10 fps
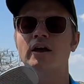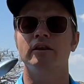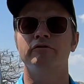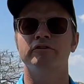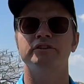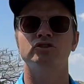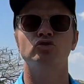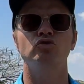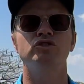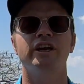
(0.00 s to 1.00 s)
The
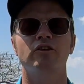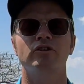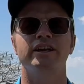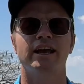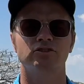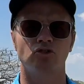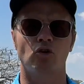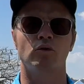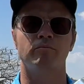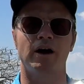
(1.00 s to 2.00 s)
52 generally has
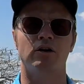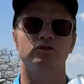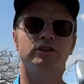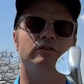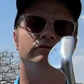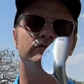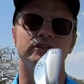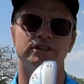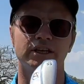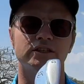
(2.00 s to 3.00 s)
lower bounce than a
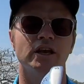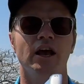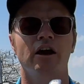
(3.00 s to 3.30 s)
56.